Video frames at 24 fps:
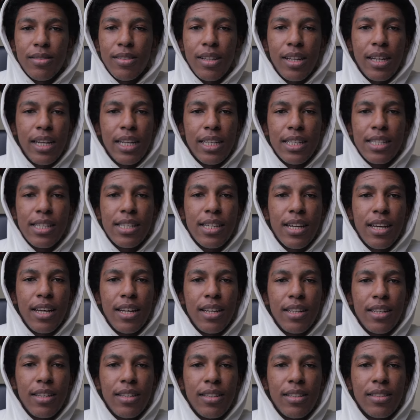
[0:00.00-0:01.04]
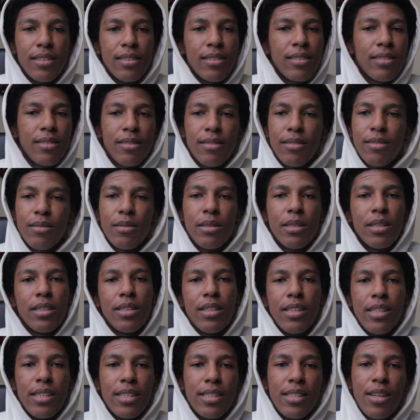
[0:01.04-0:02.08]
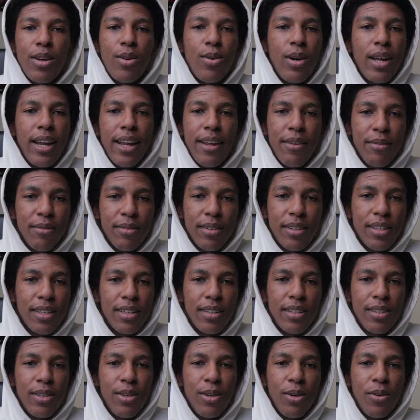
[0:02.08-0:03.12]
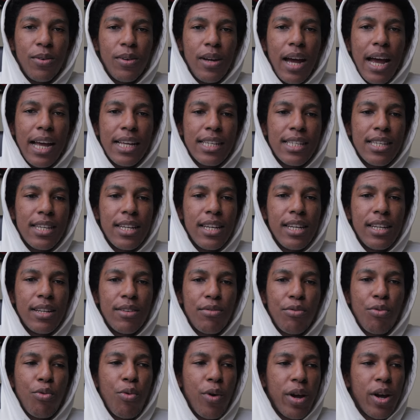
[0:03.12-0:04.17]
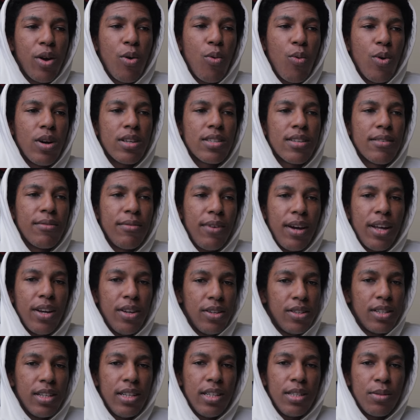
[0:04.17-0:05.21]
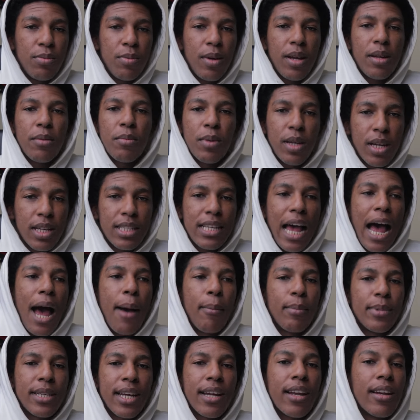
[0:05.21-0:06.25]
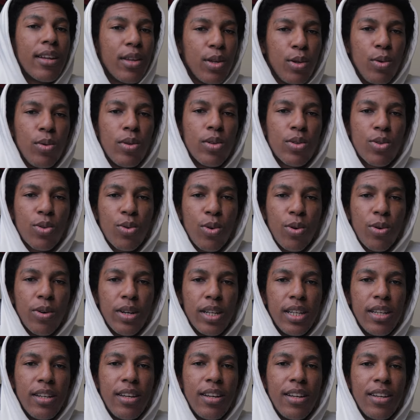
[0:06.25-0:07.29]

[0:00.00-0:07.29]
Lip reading: let's say, Easter, whatever, you know, I say it, Fuego was invited to Easter, because I'm telling you the story.